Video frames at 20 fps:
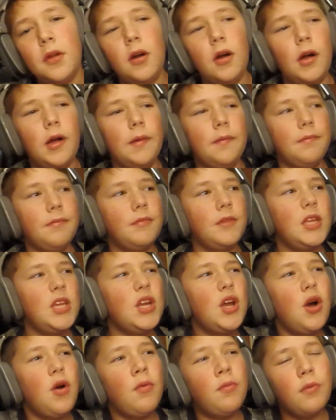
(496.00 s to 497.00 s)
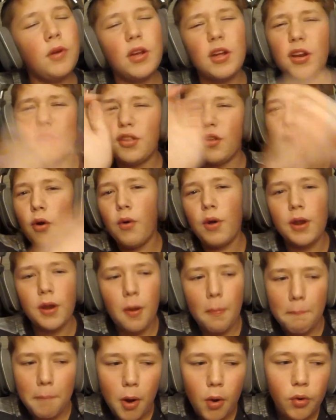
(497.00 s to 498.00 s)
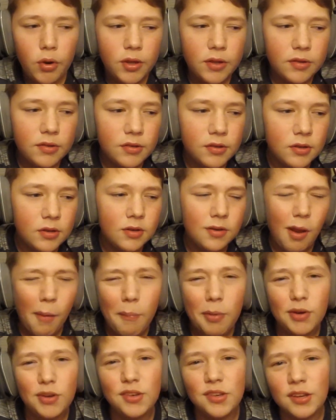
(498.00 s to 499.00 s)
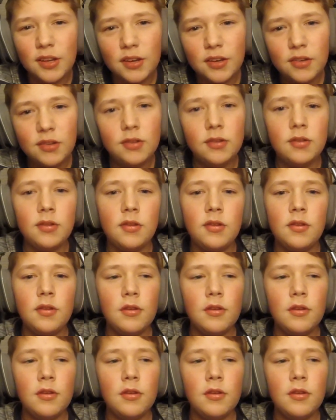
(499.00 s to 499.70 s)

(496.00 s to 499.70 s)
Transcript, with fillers: Um, you know, we're gonna throw in a bonus, number six.